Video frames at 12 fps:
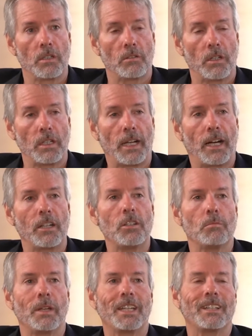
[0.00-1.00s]
Right? How do
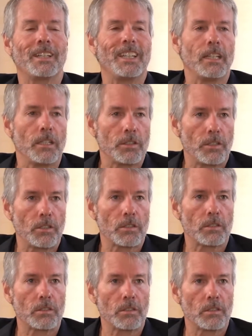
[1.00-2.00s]
you make it
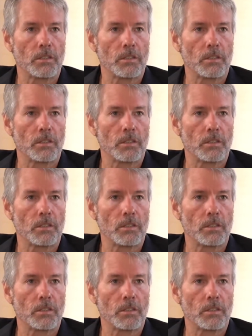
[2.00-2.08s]
easier